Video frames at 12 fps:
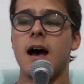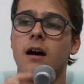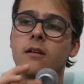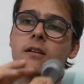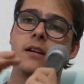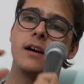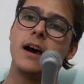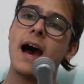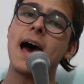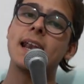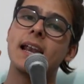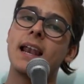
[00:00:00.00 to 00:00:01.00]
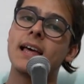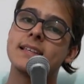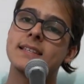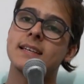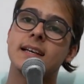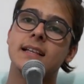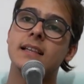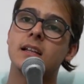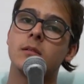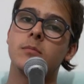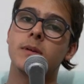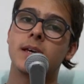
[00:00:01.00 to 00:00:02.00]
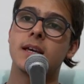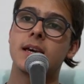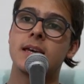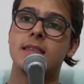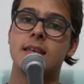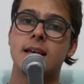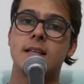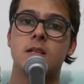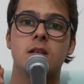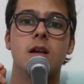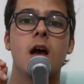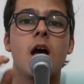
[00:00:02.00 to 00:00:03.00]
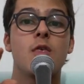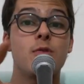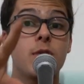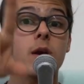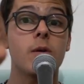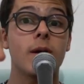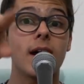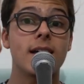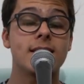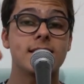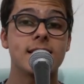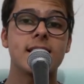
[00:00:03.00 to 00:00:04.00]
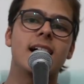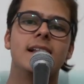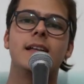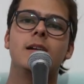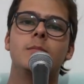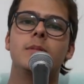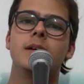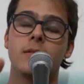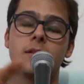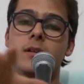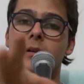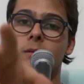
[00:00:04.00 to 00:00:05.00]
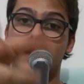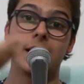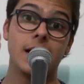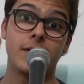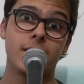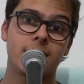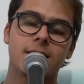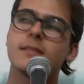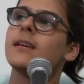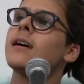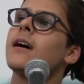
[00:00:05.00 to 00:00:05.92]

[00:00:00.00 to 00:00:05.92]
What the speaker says: I'm gonna analyze it a little bit and then theorize it a little bit, you know, the lyrics,